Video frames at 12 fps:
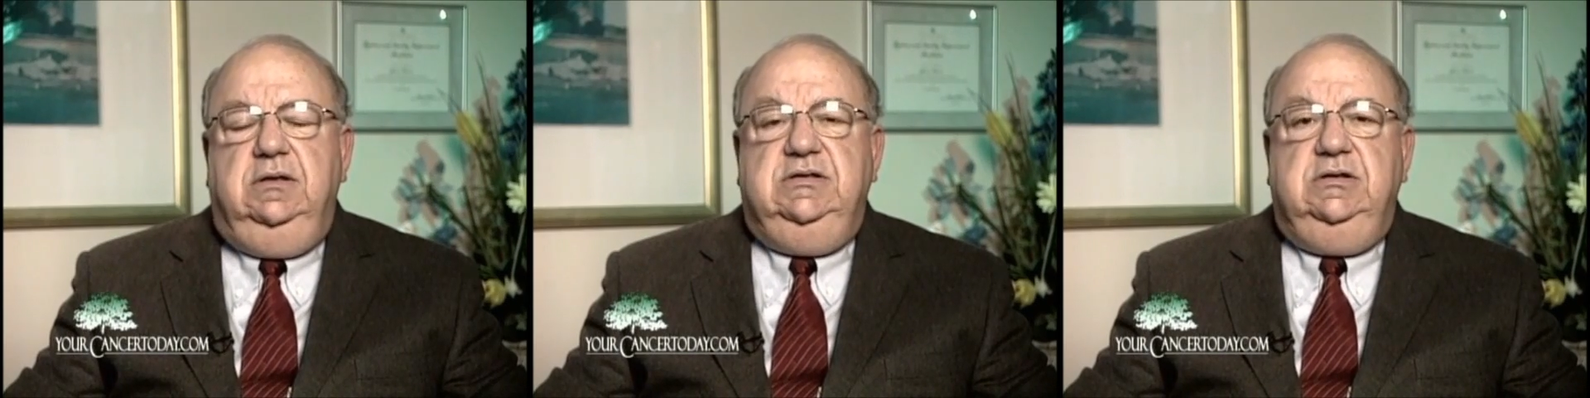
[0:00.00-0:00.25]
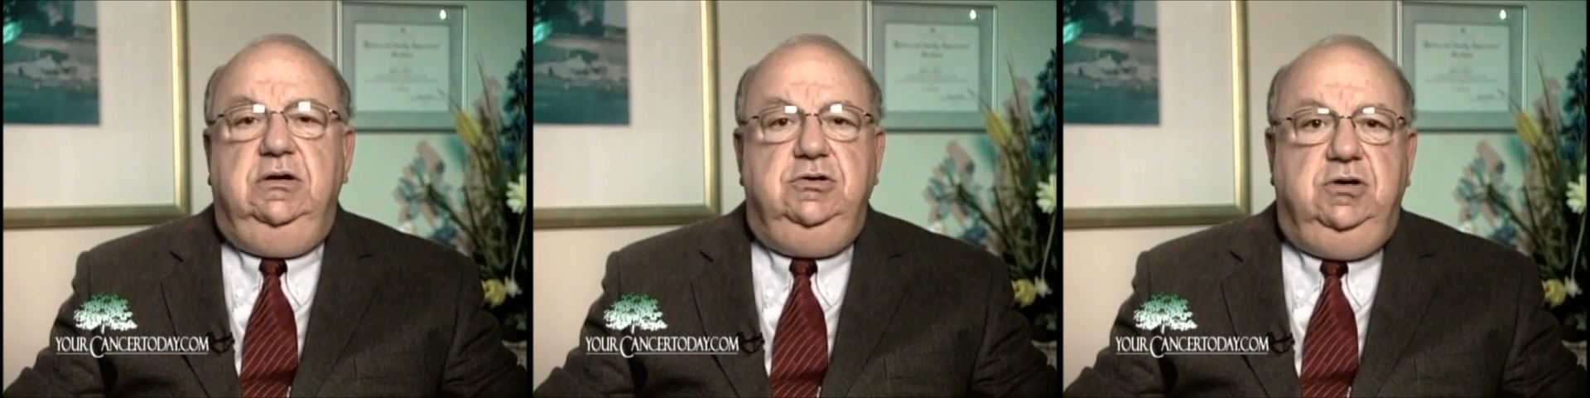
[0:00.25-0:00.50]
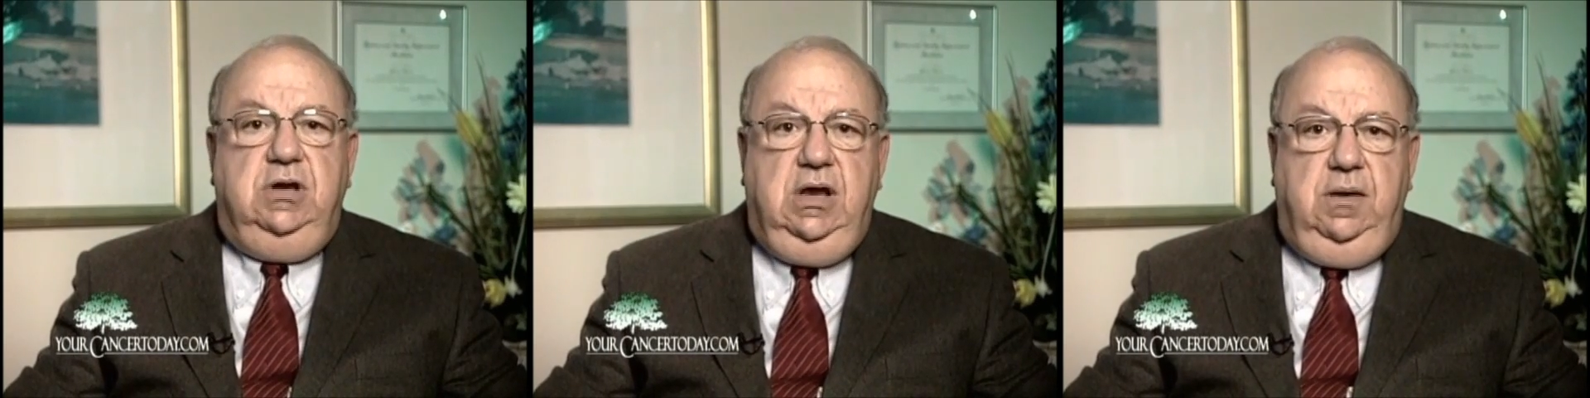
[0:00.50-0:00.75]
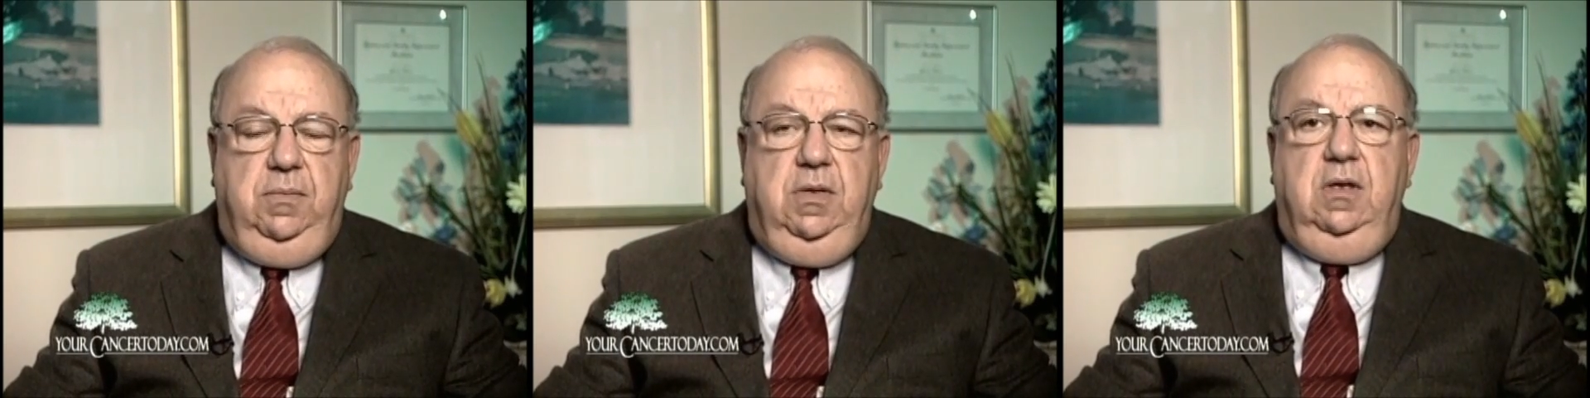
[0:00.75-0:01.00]

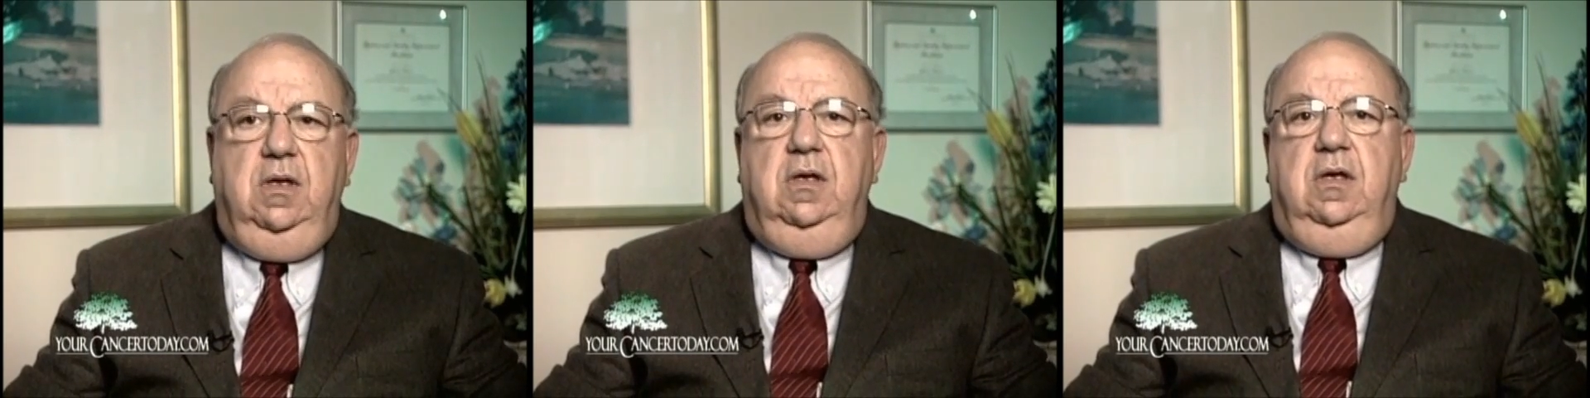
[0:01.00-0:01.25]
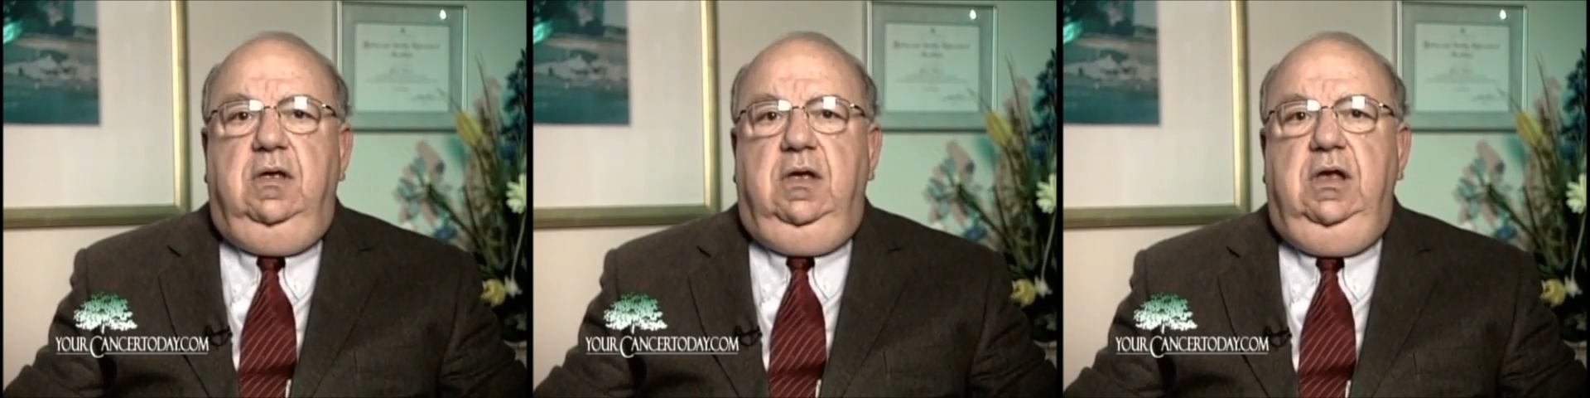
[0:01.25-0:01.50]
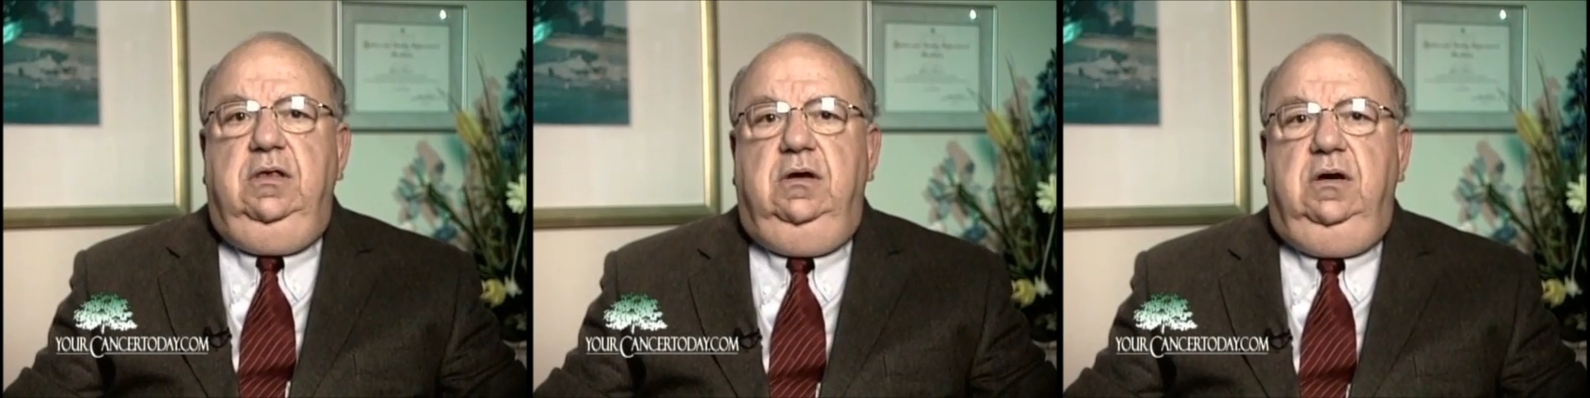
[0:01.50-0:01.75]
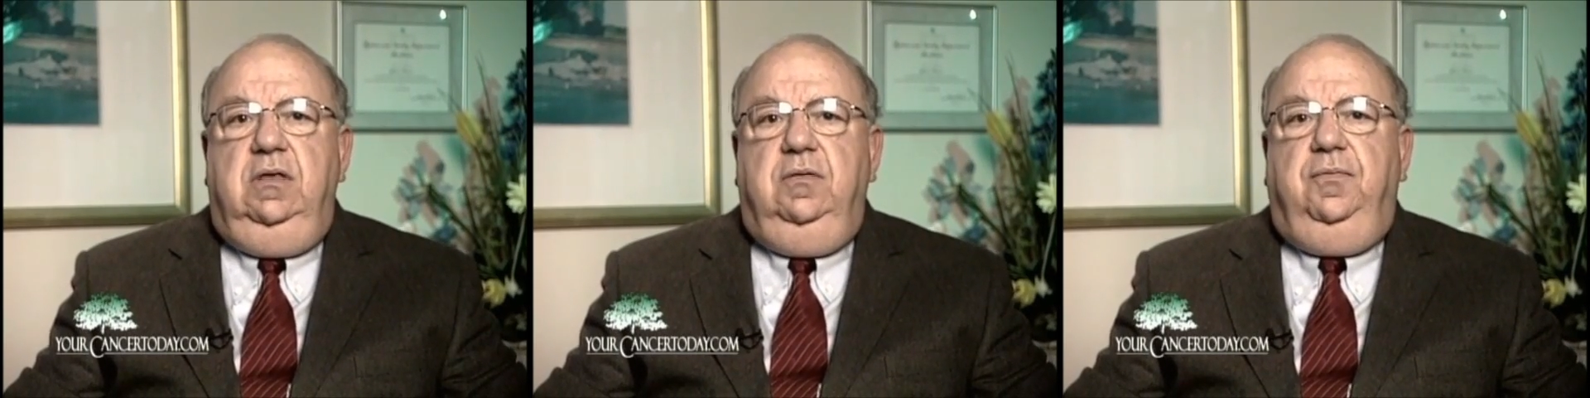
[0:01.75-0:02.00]
surgery,
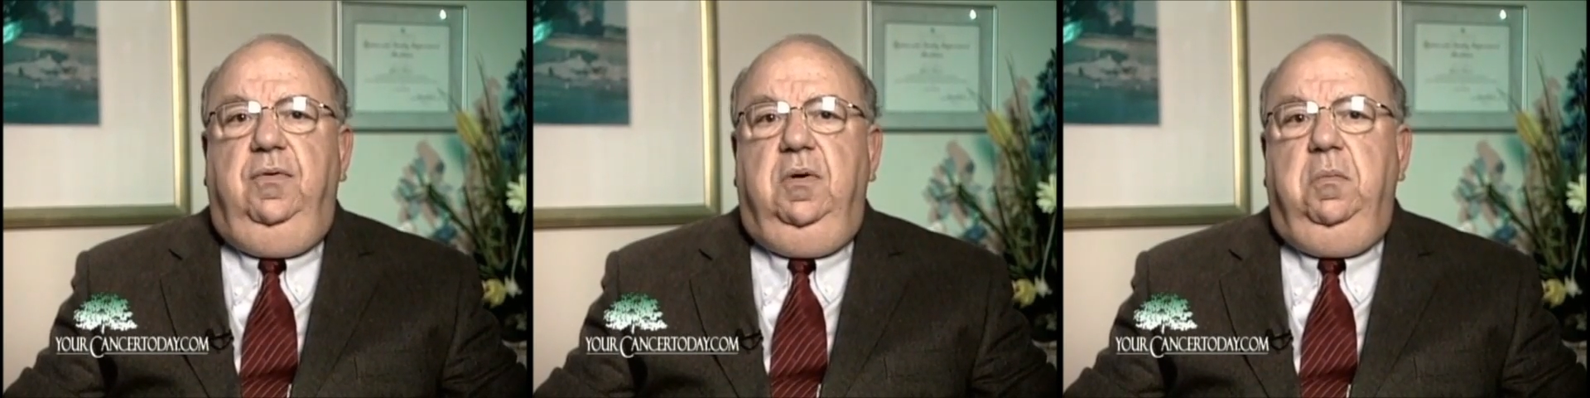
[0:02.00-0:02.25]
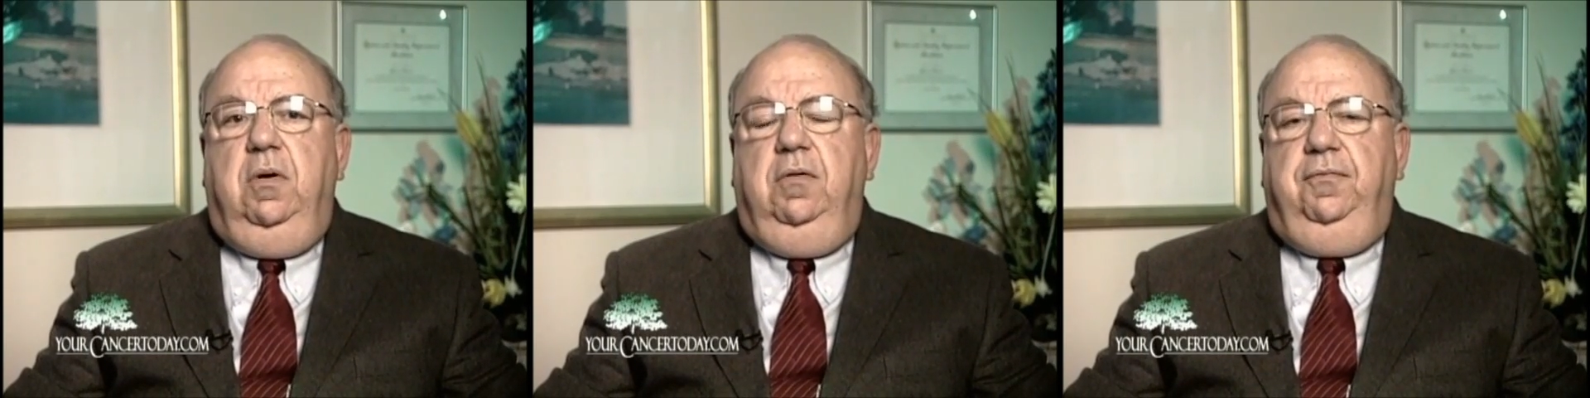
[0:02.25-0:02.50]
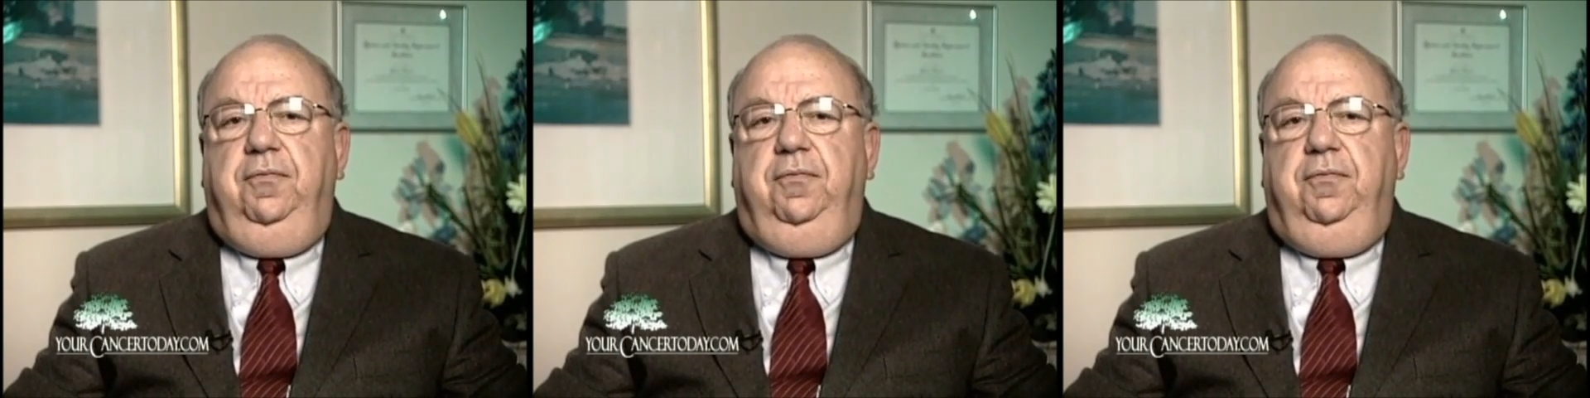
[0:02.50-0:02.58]
either in the form of